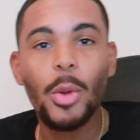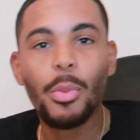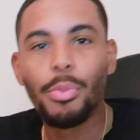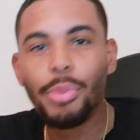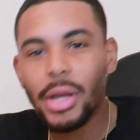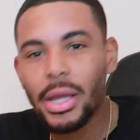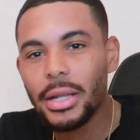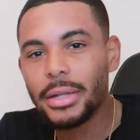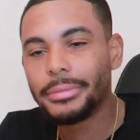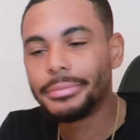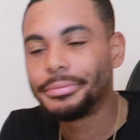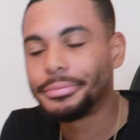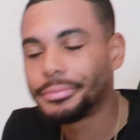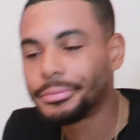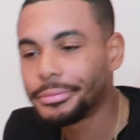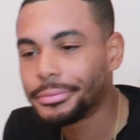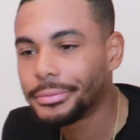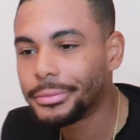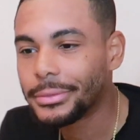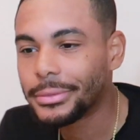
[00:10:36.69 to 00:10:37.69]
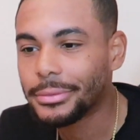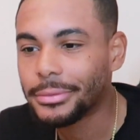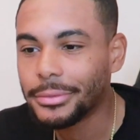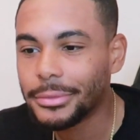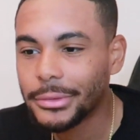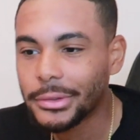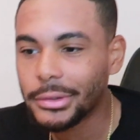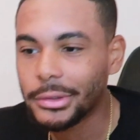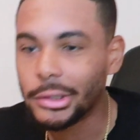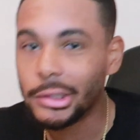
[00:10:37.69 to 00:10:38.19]
But
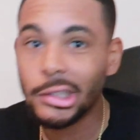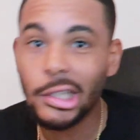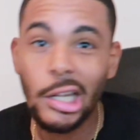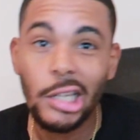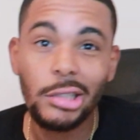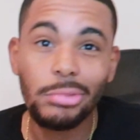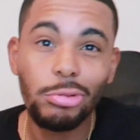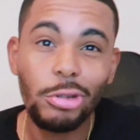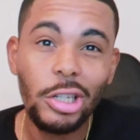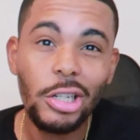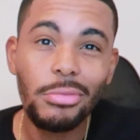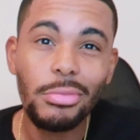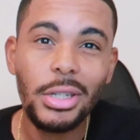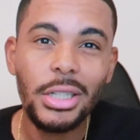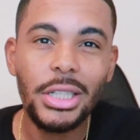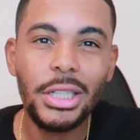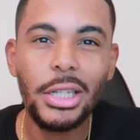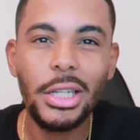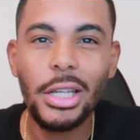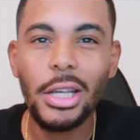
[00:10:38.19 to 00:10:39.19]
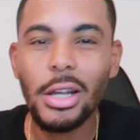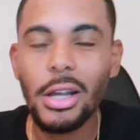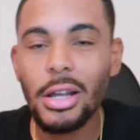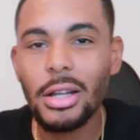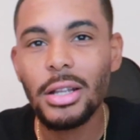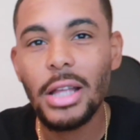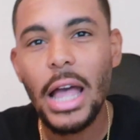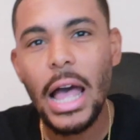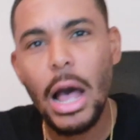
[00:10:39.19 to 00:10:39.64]
that's pretty much it, y'all.